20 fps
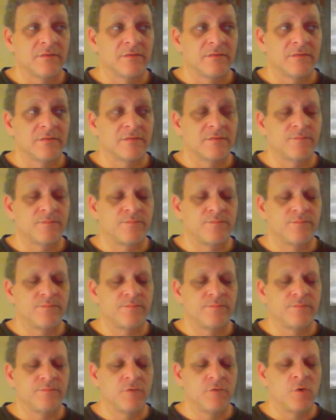It's
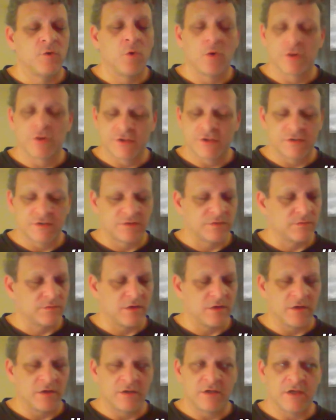gorgeous.
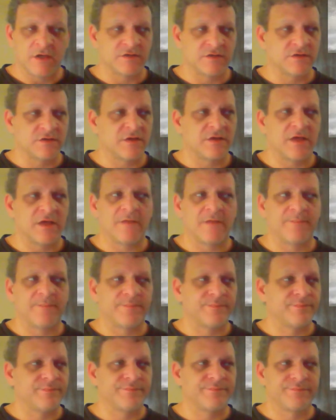It gets to that
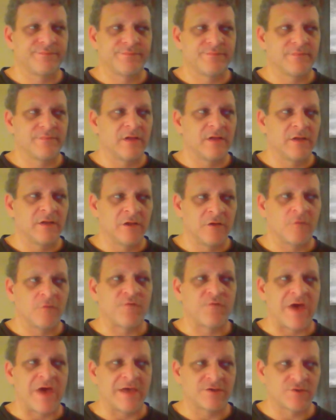little
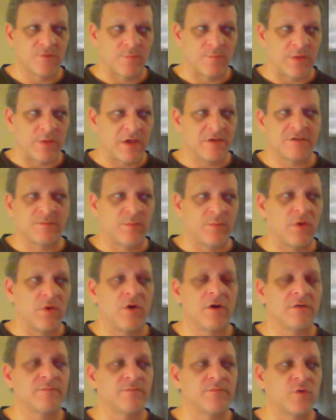faster paced
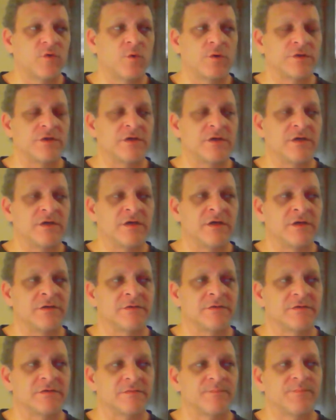part toward the
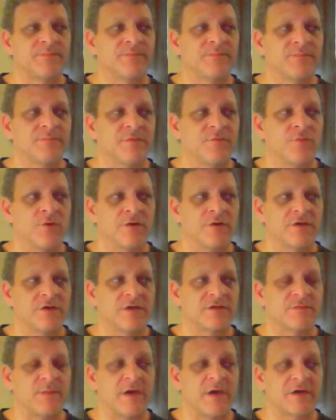end before it
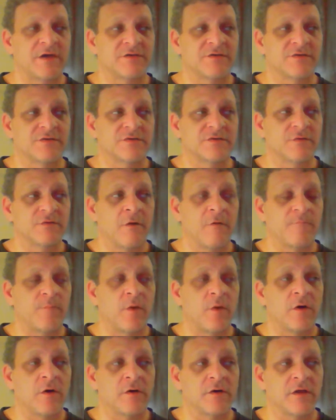gets back to the soft
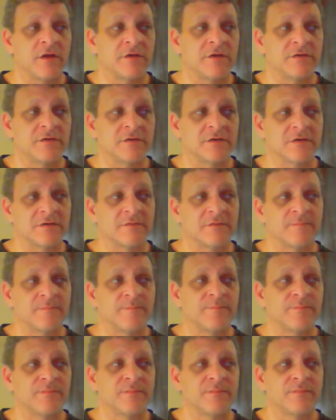part. And,
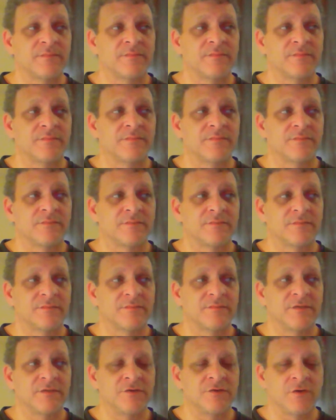
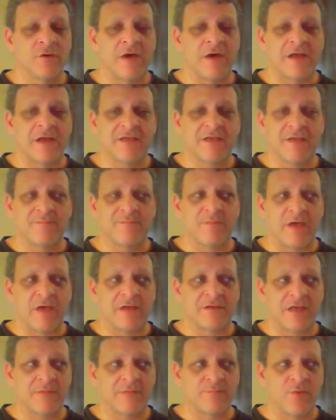you know, at
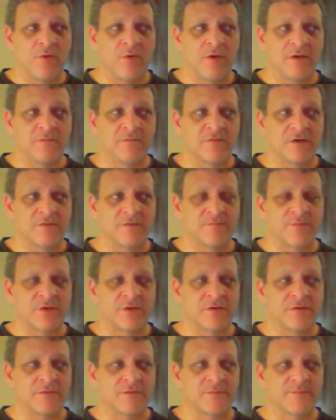that point,
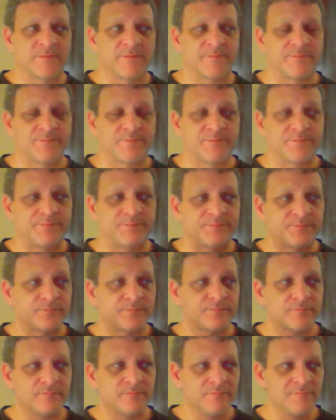the
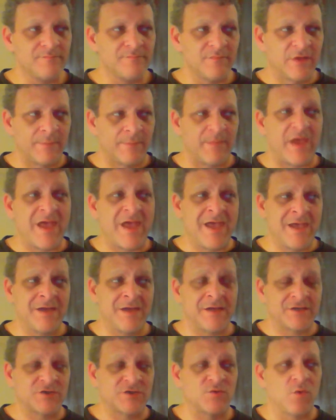pain
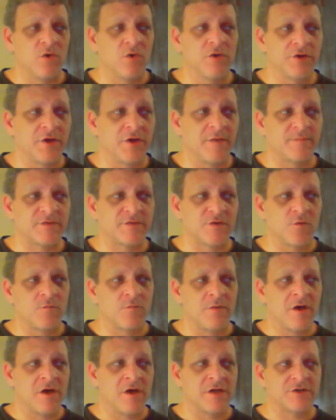has swollen up so
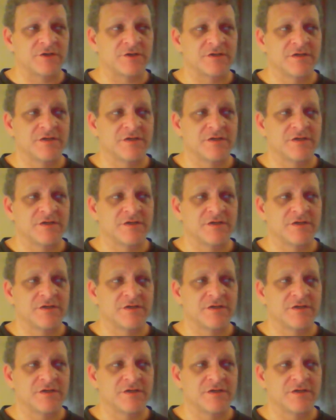much